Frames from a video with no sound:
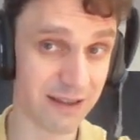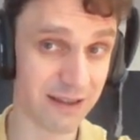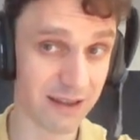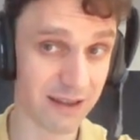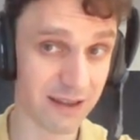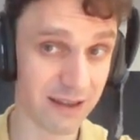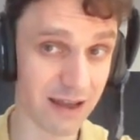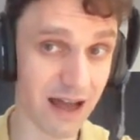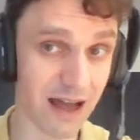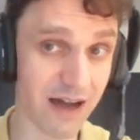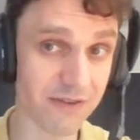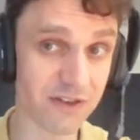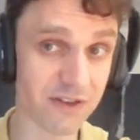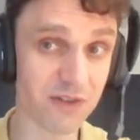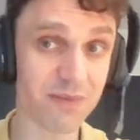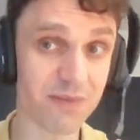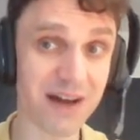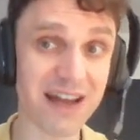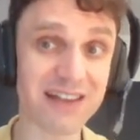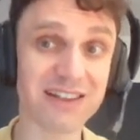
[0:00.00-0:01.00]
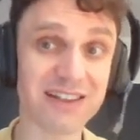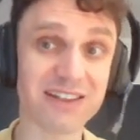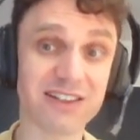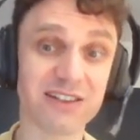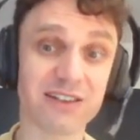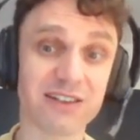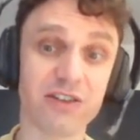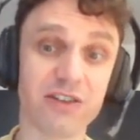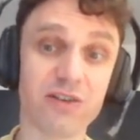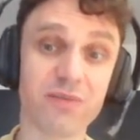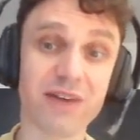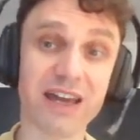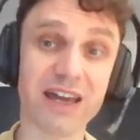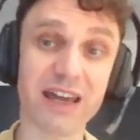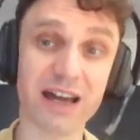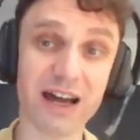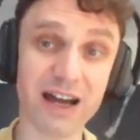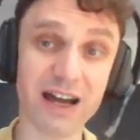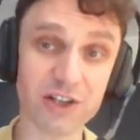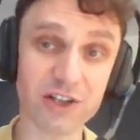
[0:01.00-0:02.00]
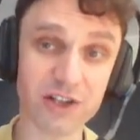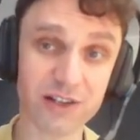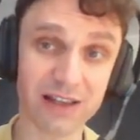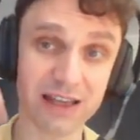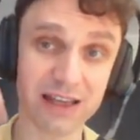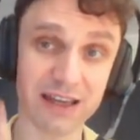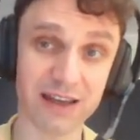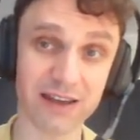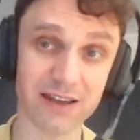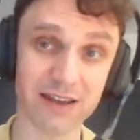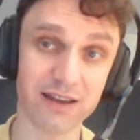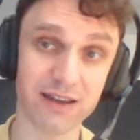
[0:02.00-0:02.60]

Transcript: after pilot, you may actually